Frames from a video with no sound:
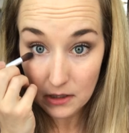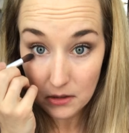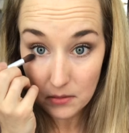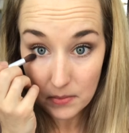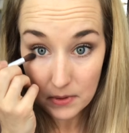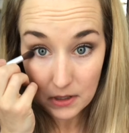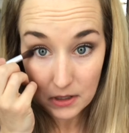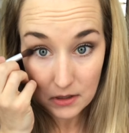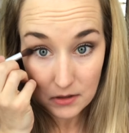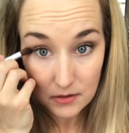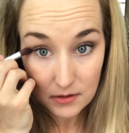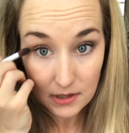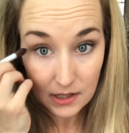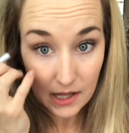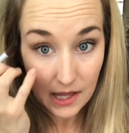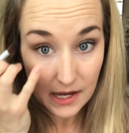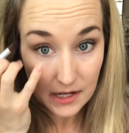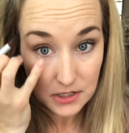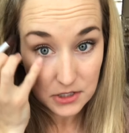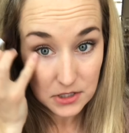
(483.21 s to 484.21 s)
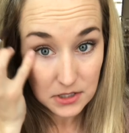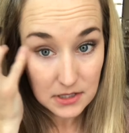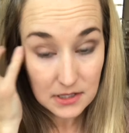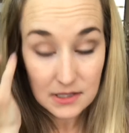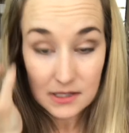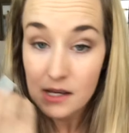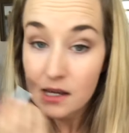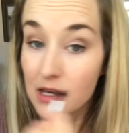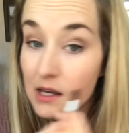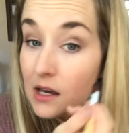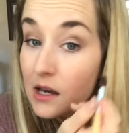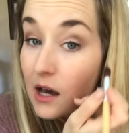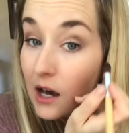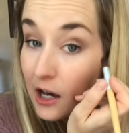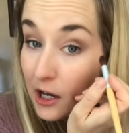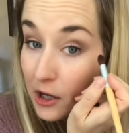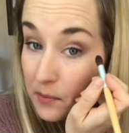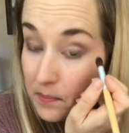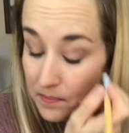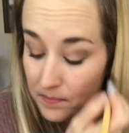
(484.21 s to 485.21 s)
bit under the lashes.
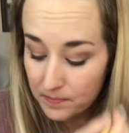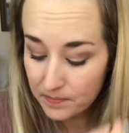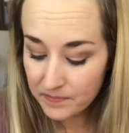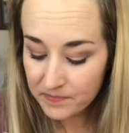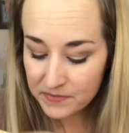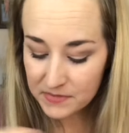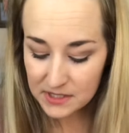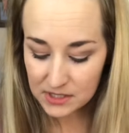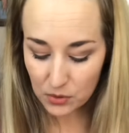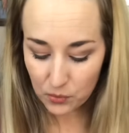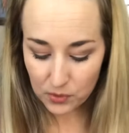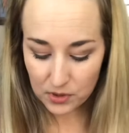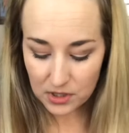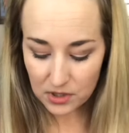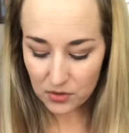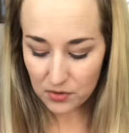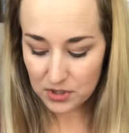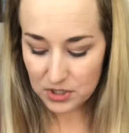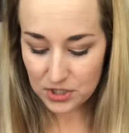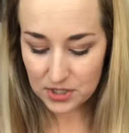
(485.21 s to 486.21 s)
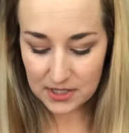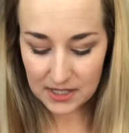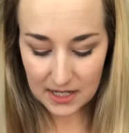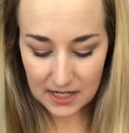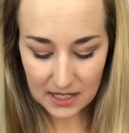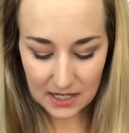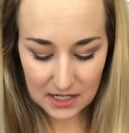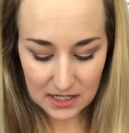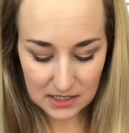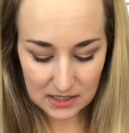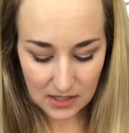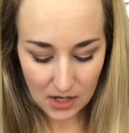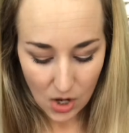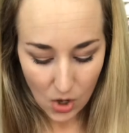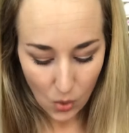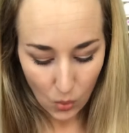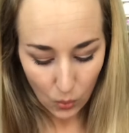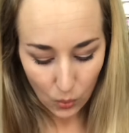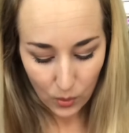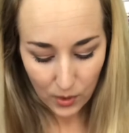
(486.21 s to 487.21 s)
So one of the questions I get is,
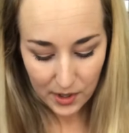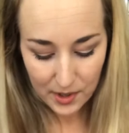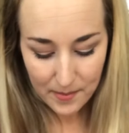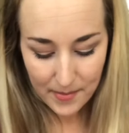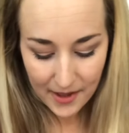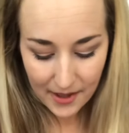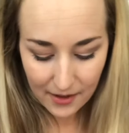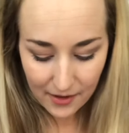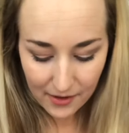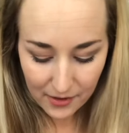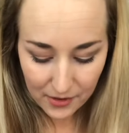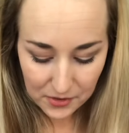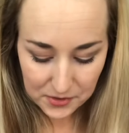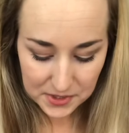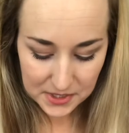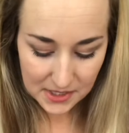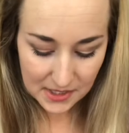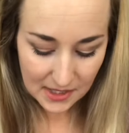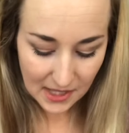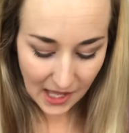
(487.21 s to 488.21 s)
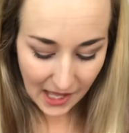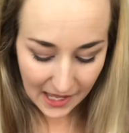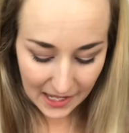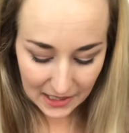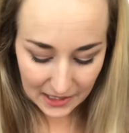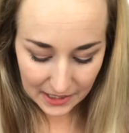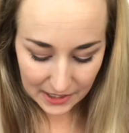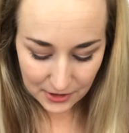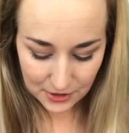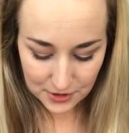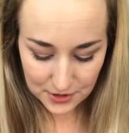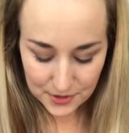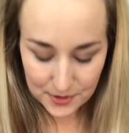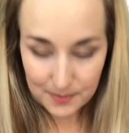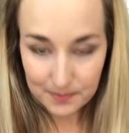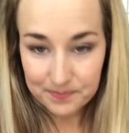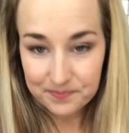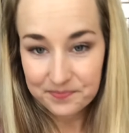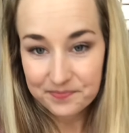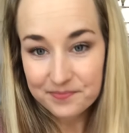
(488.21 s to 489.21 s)
what about eyeliners?
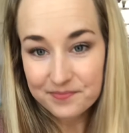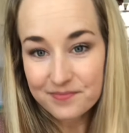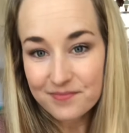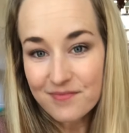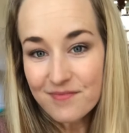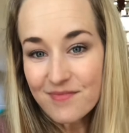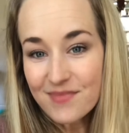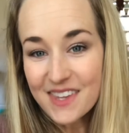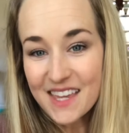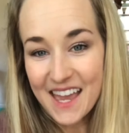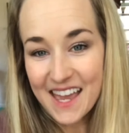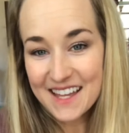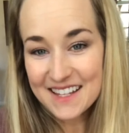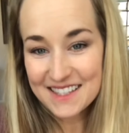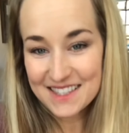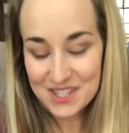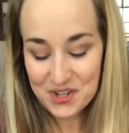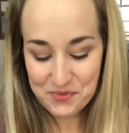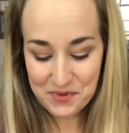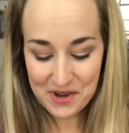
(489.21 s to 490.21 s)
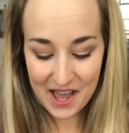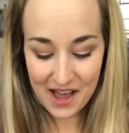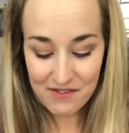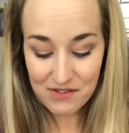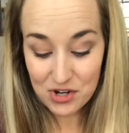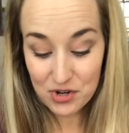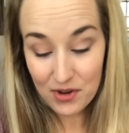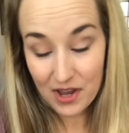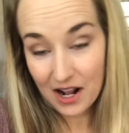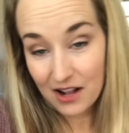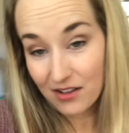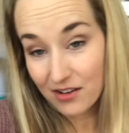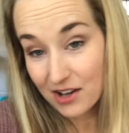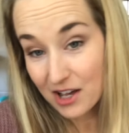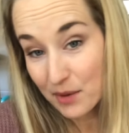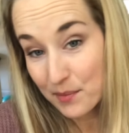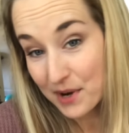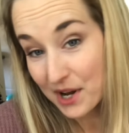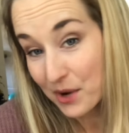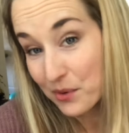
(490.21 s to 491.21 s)
And so we have a new catalog
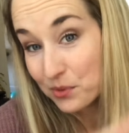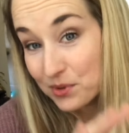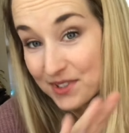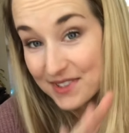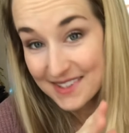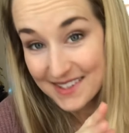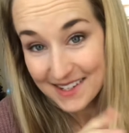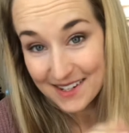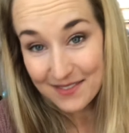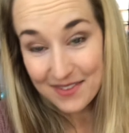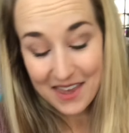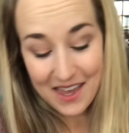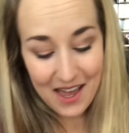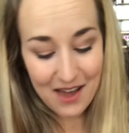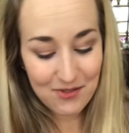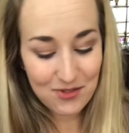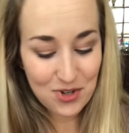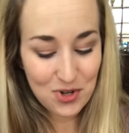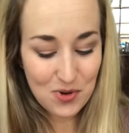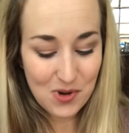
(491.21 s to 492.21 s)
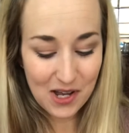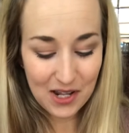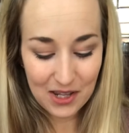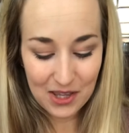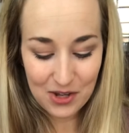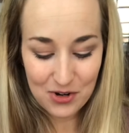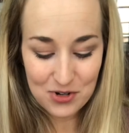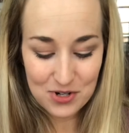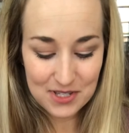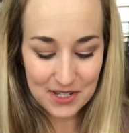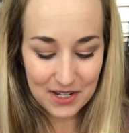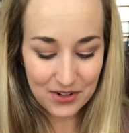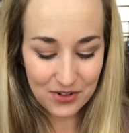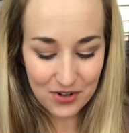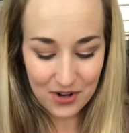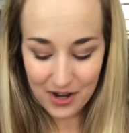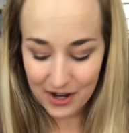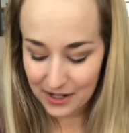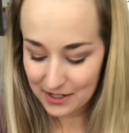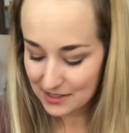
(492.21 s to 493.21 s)
coming out. We'll see if they have new eyeliners out or
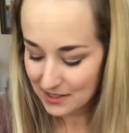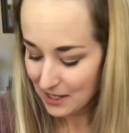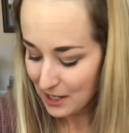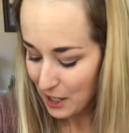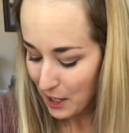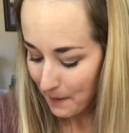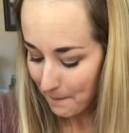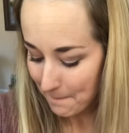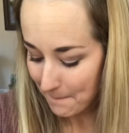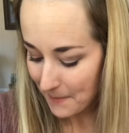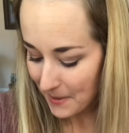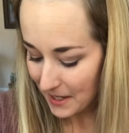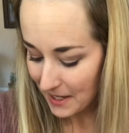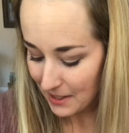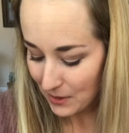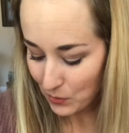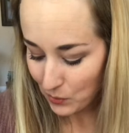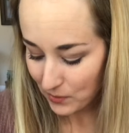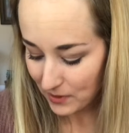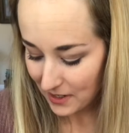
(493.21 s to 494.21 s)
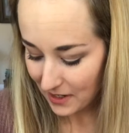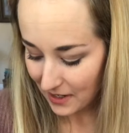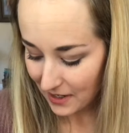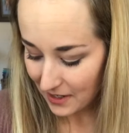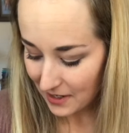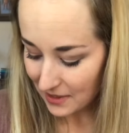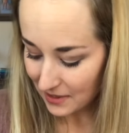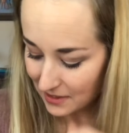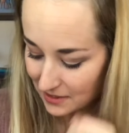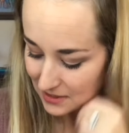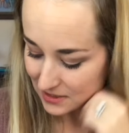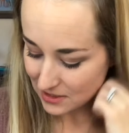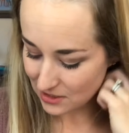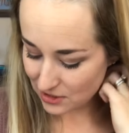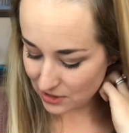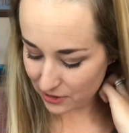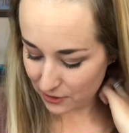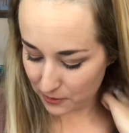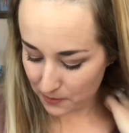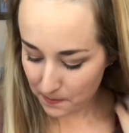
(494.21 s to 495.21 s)
not. But what I like to
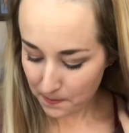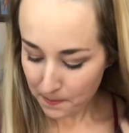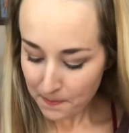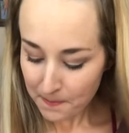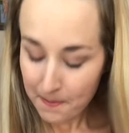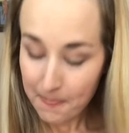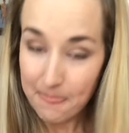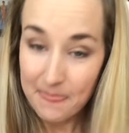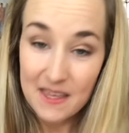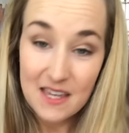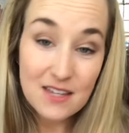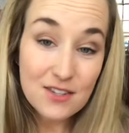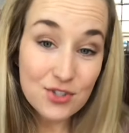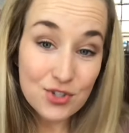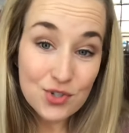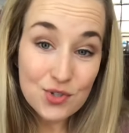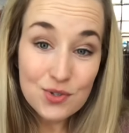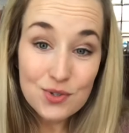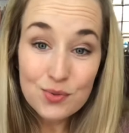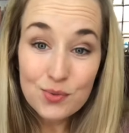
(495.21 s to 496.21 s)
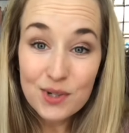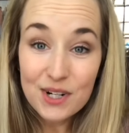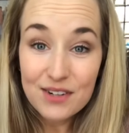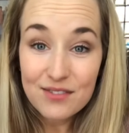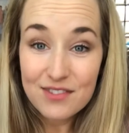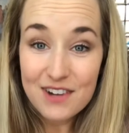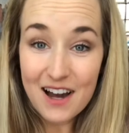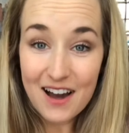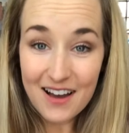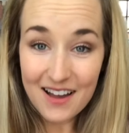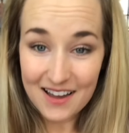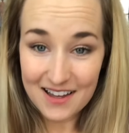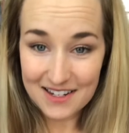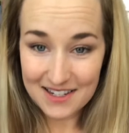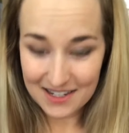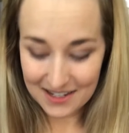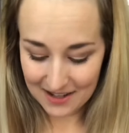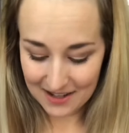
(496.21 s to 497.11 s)
do is use what I've got.